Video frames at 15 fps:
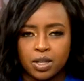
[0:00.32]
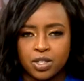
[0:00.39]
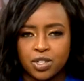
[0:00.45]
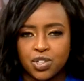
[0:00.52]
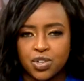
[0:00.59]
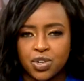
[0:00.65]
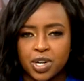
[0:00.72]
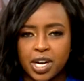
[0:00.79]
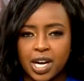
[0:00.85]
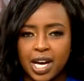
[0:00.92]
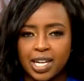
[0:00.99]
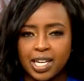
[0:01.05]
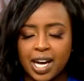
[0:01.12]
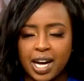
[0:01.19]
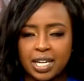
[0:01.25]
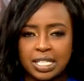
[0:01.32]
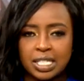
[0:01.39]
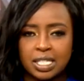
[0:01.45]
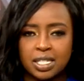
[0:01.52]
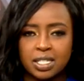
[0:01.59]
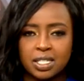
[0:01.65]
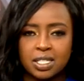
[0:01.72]
Jua Kali
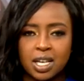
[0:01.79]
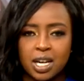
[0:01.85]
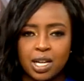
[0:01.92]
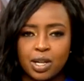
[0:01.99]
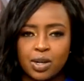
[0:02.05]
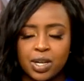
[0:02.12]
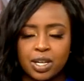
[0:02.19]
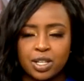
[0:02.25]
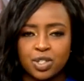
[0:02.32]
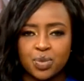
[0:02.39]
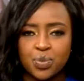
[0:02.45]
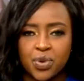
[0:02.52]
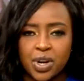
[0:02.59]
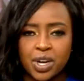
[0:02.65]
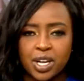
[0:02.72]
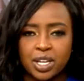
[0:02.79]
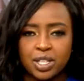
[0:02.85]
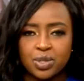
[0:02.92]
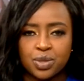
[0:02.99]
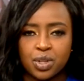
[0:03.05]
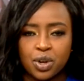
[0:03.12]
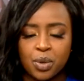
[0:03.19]
artisans looking to break
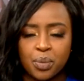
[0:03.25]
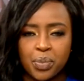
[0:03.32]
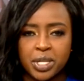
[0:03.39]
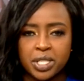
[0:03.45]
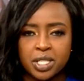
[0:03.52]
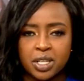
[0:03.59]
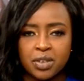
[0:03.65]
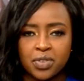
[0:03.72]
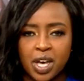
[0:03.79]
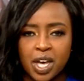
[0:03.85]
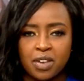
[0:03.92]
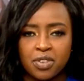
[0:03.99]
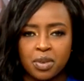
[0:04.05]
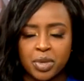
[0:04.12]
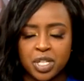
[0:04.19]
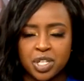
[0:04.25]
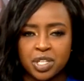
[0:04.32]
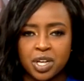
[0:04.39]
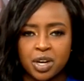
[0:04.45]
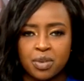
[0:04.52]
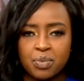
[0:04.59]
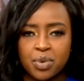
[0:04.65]
into the competitive heavy
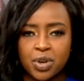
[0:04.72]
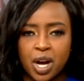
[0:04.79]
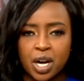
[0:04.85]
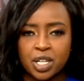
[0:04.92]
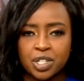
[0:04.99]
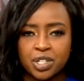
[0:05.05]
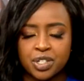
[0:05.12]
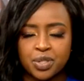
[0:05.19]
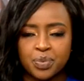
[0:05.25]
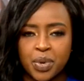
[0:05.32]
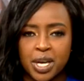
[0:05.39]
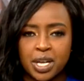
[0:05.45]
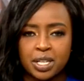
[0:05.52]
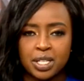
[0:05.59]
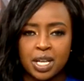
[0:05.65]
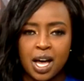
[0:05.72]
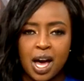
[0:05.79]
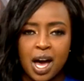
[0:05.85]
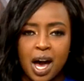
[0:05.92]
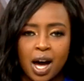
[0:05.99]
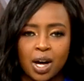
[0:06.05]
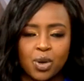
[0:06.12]
machinery production space
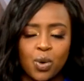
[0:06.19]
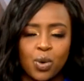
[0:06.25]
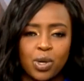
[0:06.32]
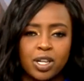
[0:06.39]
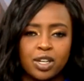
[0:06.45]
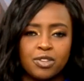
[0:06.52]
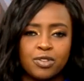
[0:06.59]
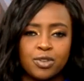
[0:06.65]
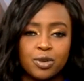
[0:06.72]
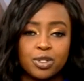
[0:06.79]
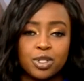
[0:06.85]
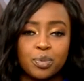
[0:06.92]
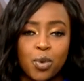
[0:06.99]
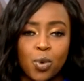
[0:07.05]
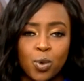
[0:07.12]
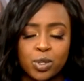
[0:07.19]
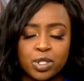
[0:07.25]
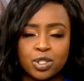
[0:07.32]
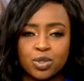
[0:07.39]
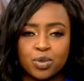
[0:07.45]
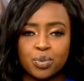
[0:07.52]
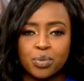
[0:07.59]
are uh, calling for support
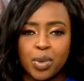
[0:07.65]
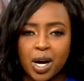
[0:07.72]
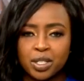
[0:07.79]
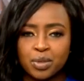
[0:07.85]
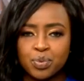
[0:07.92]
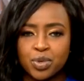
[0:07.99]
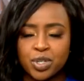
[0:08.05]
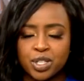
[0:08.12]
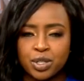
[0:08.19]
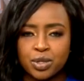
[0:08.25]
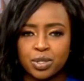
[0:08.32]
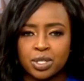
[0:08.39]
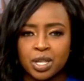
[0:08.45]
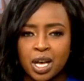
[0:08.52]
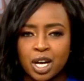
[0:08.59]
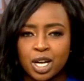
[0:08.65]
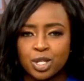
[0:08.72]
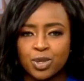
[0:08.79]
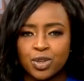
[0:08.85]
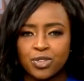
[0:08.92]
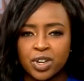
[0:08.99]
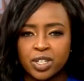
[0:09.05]
to mass produce
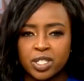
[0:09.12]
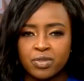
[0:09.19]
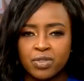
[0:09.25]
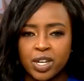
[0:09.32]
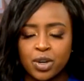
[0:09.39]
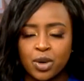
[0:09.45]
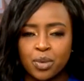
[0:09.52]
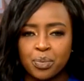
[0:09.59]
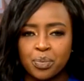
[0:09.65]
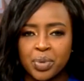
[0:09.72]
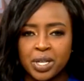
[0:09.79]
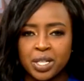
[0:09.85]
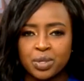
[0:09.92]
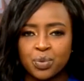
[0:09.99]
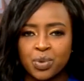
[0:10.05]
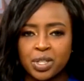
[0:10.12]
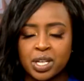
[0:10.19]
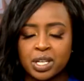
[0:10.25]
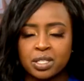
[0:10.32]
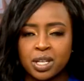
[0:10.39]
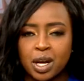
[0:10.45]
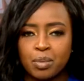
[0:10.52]
to effectively compete with
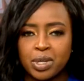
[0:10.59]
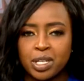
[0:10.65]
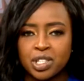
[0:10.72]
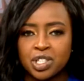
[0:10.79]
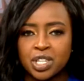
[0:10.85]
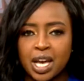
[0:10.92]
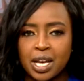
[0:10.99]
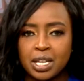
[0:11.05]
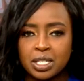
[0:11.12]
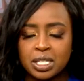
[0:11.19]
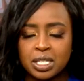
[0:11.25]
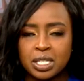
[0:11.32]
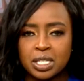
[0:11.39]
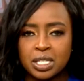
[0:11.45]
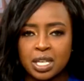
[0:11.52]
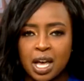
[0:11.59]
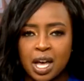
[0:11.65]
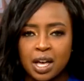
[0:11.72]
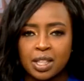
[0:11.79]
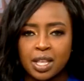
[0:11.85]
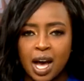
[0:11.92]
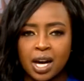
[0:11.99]
established entities.
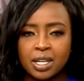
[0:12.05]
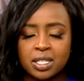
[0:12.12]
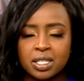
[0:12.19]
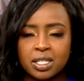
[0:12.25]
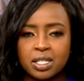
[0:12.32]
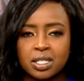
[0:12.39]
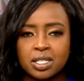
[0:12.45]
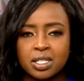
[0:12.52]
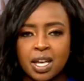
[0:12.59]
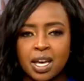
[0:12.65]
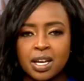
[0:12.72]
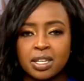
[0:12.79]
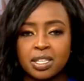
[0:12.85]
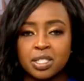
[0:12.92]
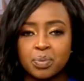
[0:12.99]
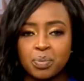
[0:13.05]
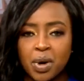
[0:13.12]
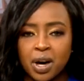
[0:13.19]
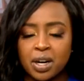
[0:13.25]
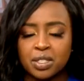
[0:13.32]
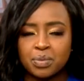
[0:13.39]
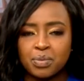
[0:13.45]
The artisans say
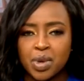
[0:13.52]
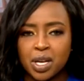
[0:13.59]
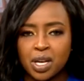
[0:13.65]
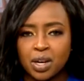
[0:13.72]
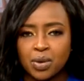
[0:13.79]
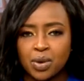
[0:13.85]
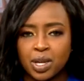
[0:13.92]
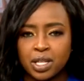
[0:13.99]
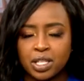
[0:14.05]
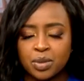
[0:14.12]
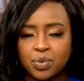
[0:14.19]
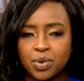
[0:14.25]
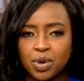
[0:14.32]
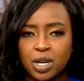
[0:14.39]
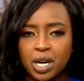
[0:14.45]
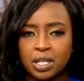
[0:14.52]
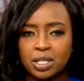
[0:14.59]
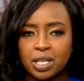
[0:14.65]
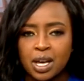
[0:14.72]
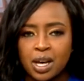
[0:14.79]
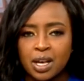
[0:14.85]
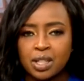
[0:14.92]
despite making quality products,
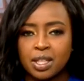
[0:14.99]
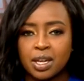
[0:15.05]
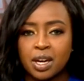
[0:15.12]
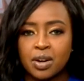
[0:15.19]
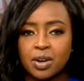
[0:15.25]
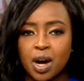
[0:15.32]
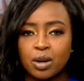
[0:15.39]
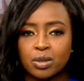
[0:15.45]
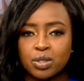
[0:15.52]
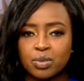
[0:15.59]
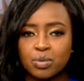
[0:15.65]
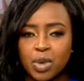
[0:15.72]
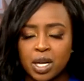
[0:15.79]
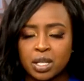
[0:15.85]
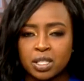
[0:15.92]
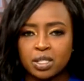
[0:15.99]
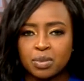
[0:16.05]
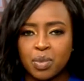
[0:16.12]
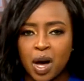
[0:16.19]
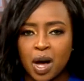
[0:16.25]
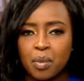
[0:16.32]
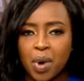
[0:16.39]
they are outsmarted
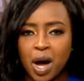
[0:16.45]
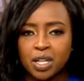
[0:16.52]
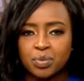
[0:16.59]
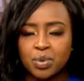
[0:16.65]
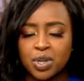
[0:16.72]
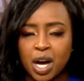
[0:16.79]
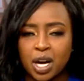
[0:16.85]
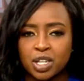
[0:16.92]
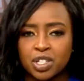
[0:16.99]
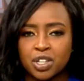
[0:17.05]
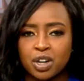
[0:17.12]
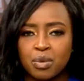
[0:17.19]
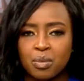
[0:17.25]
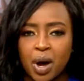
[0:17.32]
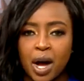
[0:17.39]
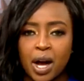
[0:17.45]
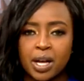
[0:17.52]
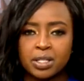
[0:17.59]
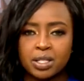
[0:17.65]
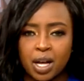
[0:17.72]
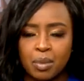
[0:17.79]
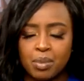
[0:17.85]
by mass production by
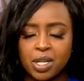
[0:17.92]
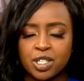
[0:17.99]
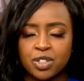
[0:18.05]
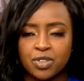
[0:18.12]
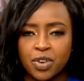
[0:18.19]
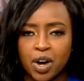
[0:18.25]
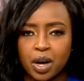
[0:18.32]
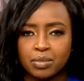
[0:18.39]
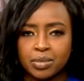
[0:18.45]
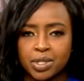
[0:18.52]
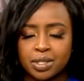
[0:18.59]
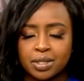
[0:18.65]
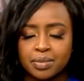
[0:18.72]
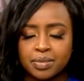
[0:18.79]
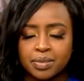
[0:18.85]
established firms.